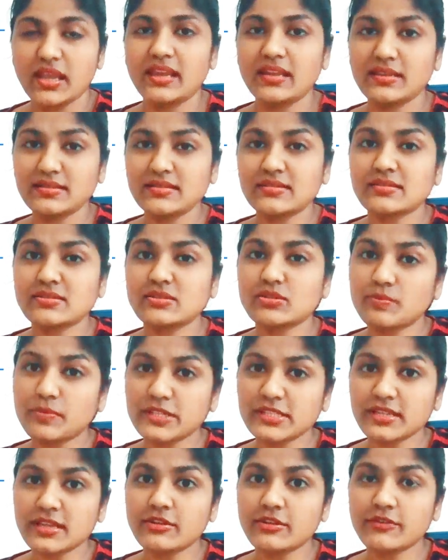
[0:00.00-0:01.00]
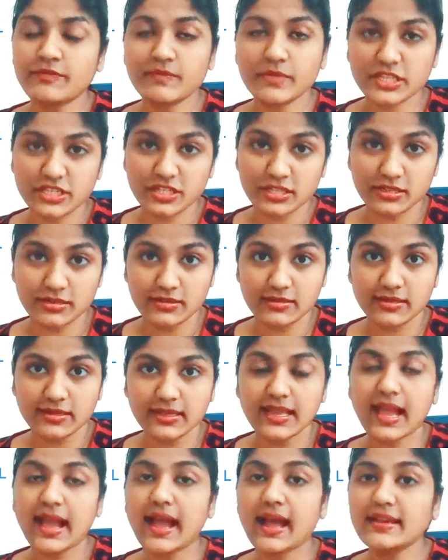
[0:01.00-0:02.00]
It is a superset of machine
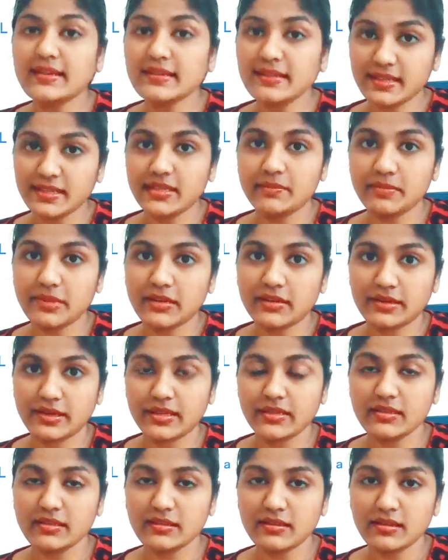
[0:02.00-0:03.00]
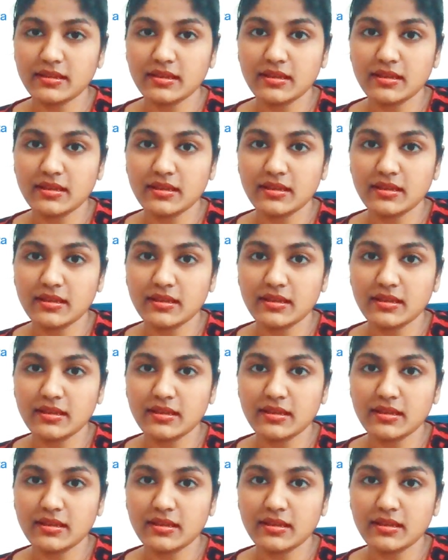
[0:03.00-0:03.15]
learning and deep learning.